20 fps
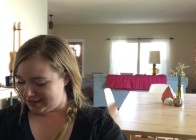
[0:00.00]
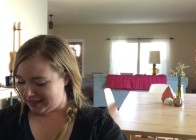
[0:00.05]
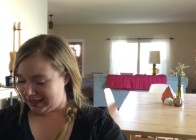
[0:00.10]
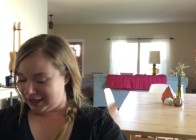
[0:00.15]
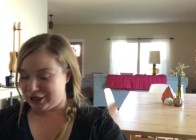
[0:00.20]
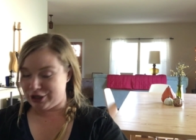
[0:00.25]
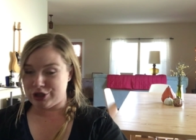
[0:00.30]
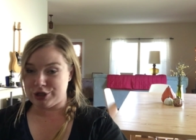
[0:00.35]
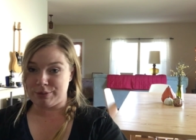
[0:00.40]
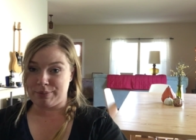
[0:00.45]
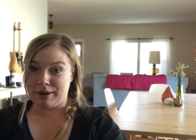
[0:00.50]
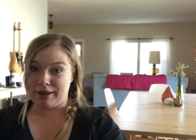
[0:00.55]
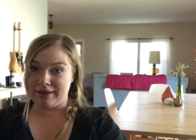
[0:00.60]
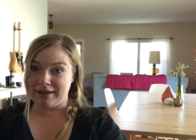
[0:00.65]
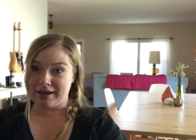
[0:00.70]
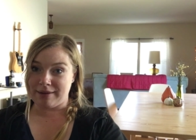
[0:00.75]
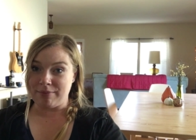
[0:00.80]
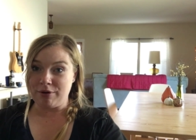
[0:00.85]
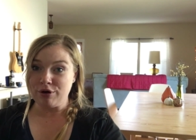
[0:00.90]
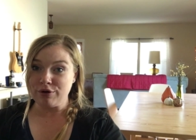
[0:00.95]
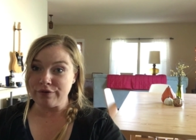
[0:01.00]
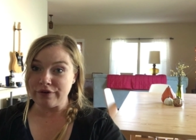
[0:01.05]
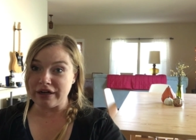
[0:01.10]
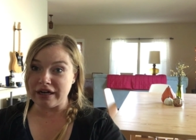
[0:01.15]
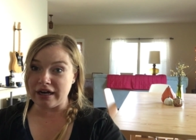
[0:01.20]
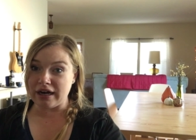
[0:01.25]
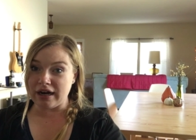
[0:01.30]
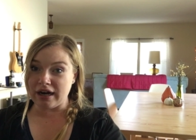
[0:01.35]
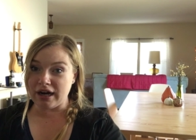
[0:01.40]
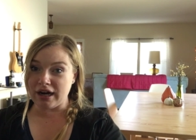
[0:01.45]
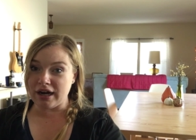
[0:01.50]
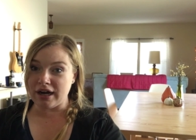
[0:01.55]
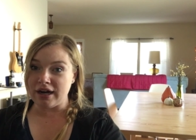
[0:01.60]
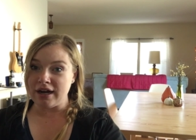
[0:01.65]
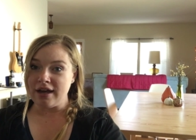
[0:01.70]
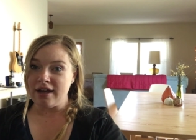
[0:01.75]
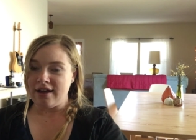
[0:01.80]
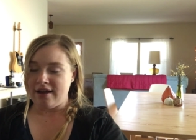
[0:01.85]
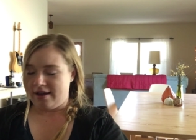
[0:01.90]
Like, you should probably come over here.